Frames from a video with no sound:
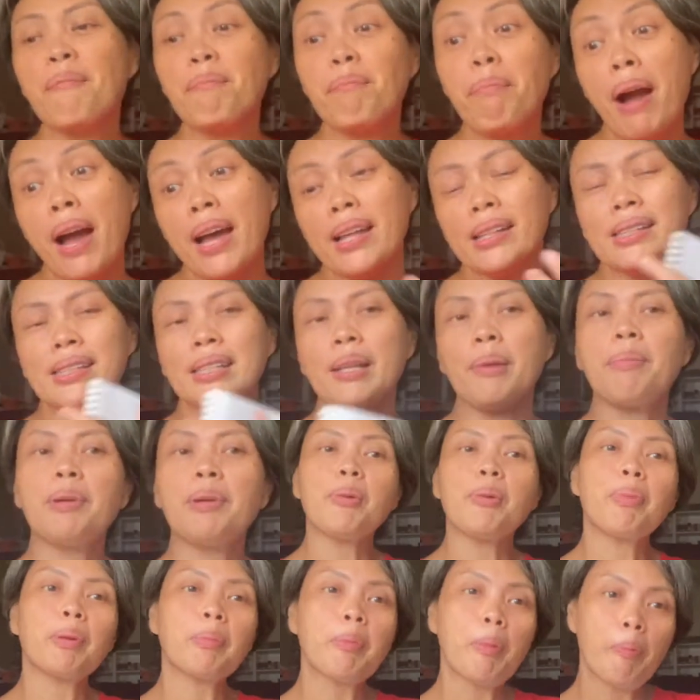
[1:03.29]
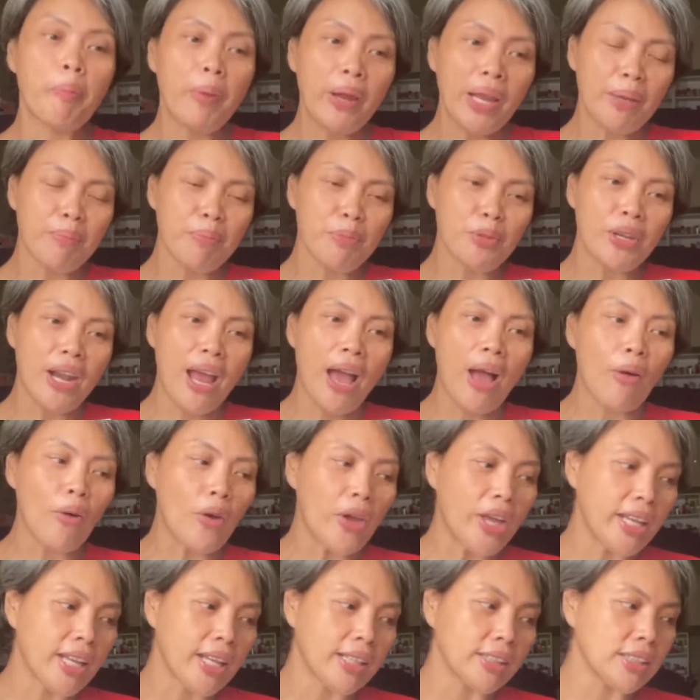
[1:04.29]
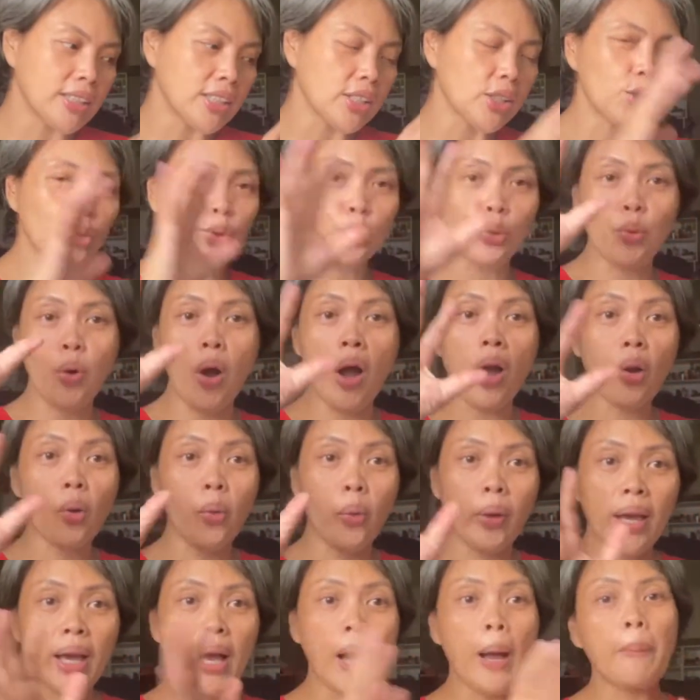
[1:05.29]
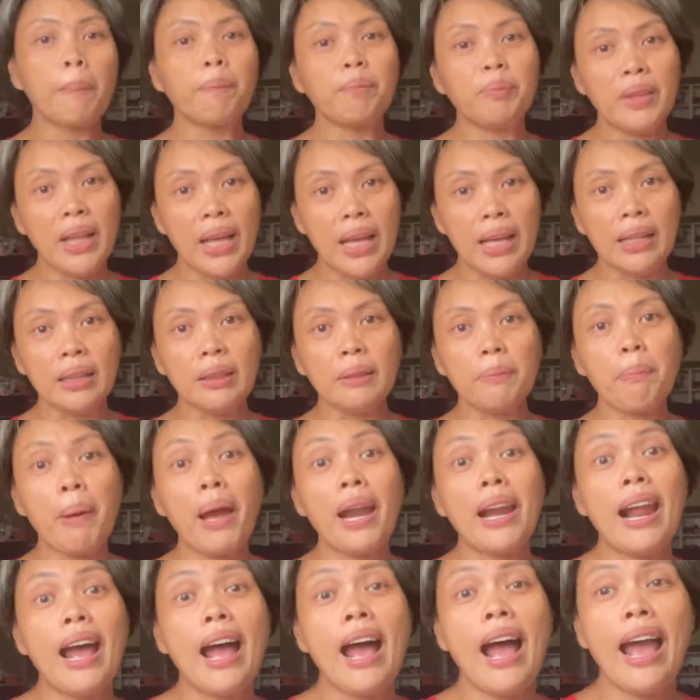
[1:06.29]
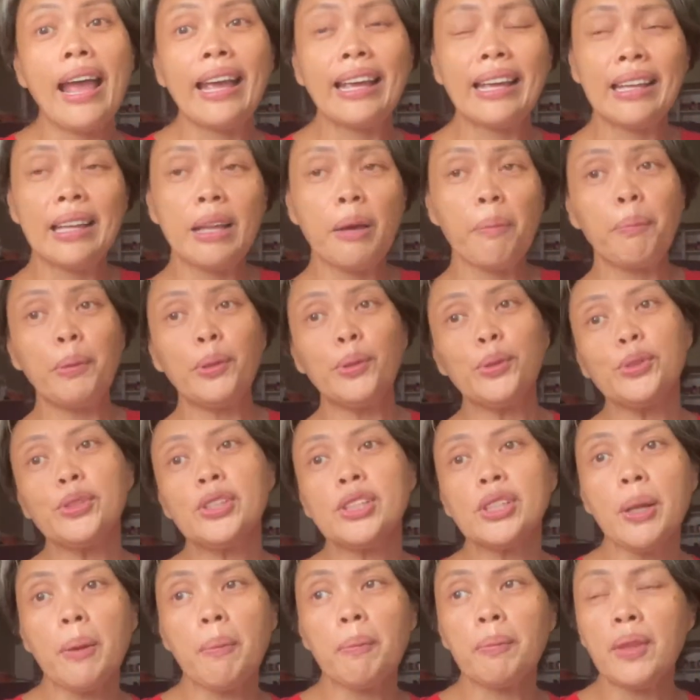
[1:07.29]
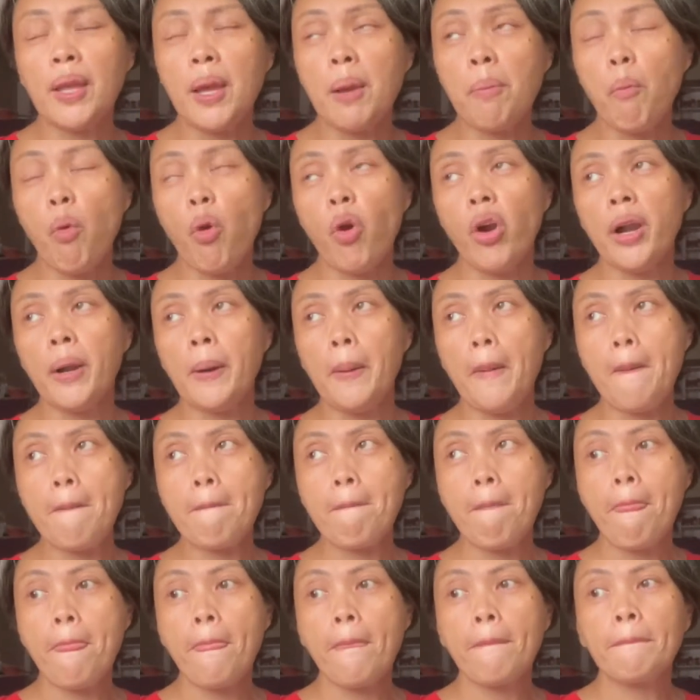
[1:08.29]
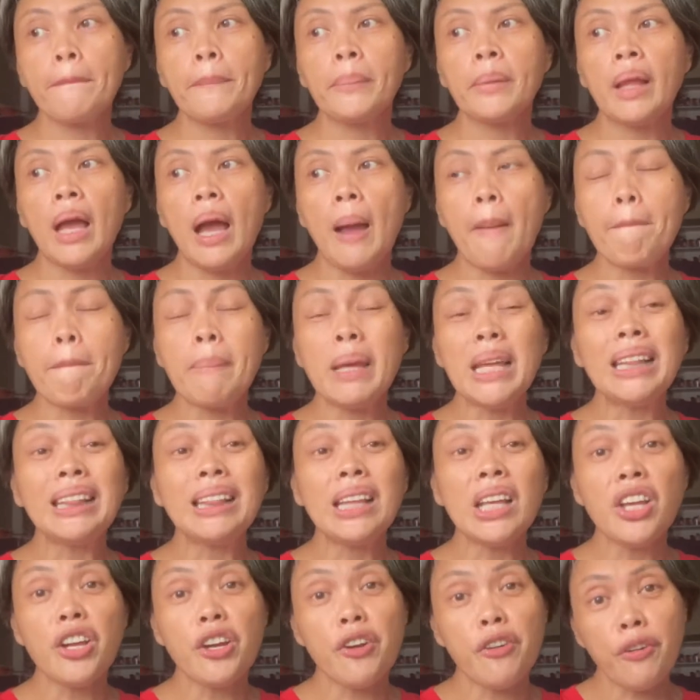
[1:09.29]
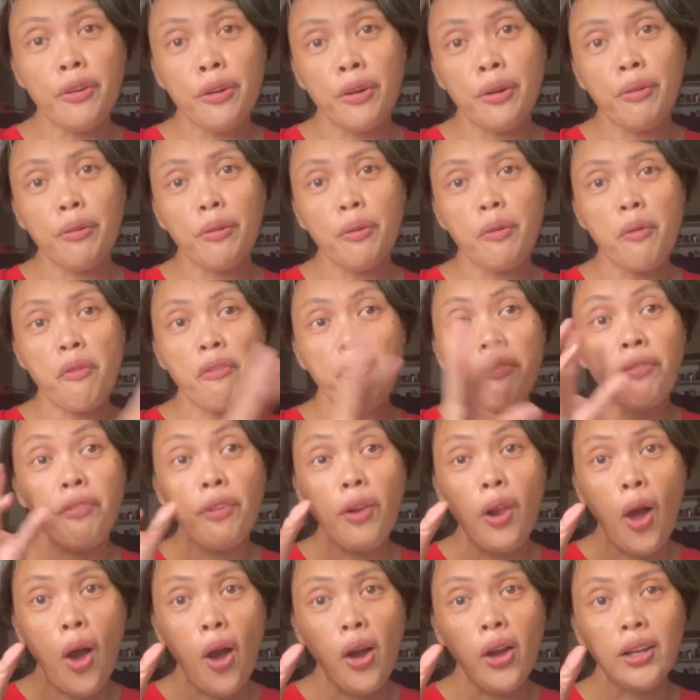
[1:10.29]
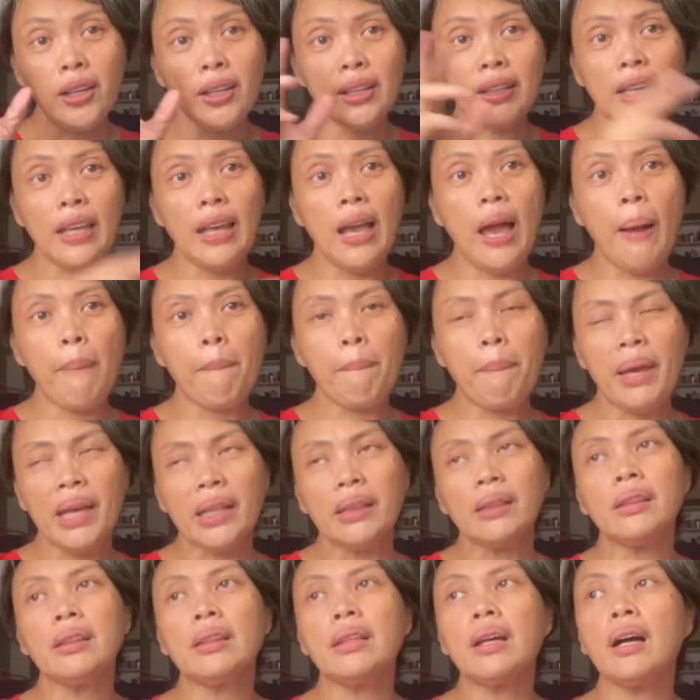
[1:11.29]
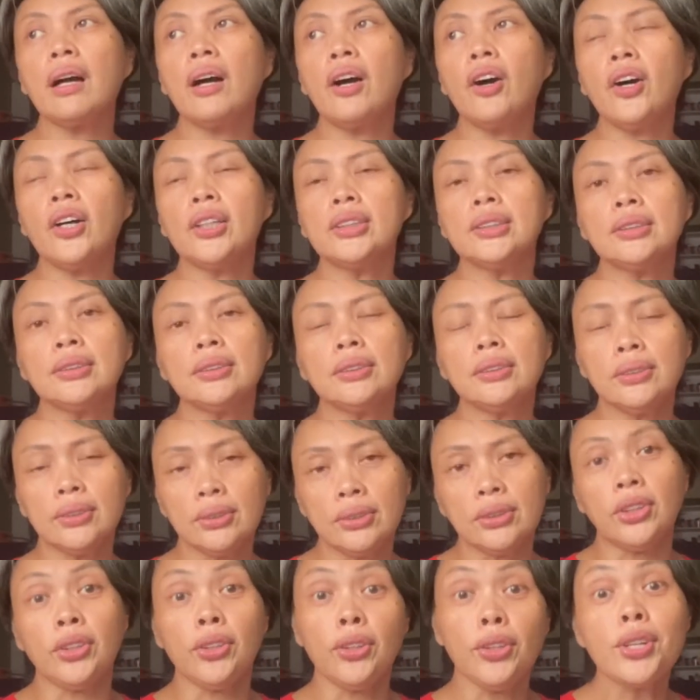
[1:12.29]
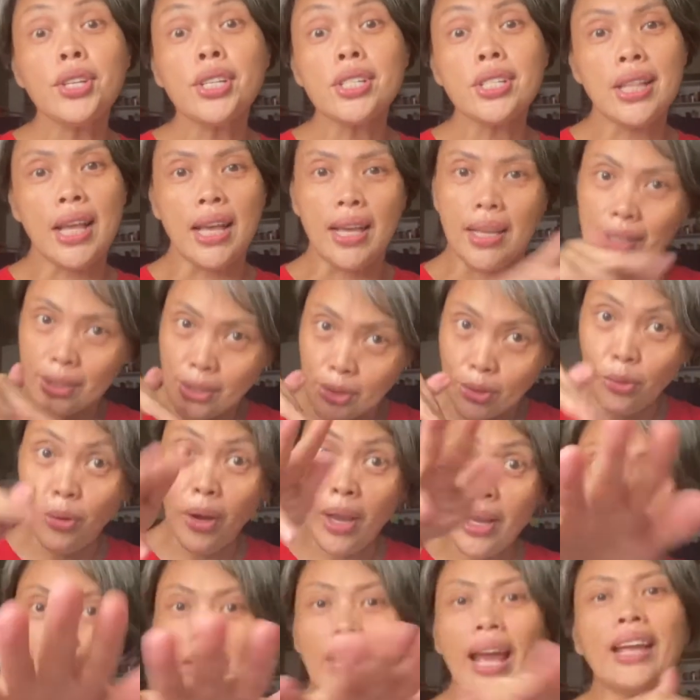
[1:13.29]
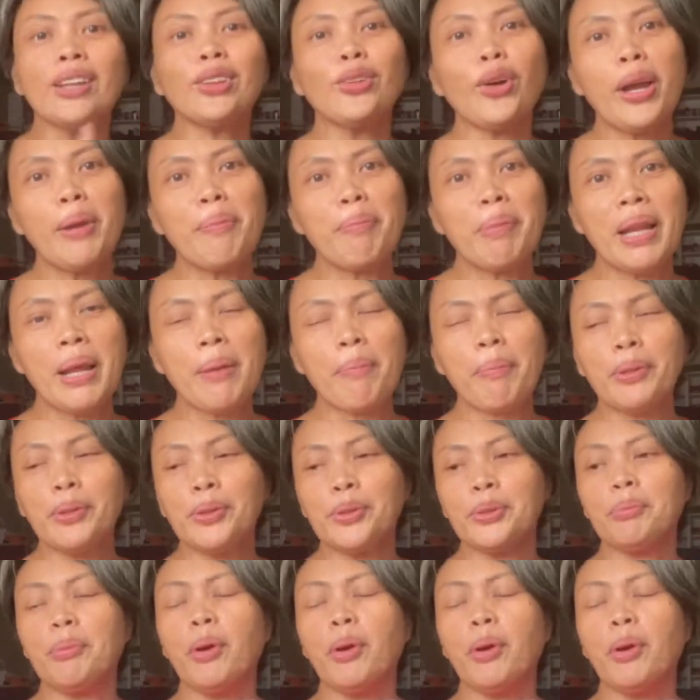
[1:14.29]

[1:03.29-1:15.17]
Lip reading: But sabi pag-break muna ako and I'll just do a quick update para I can upload something more, a meatier vlog a bit on Thursday. So ngayon nga, ito nga yung pinapanood.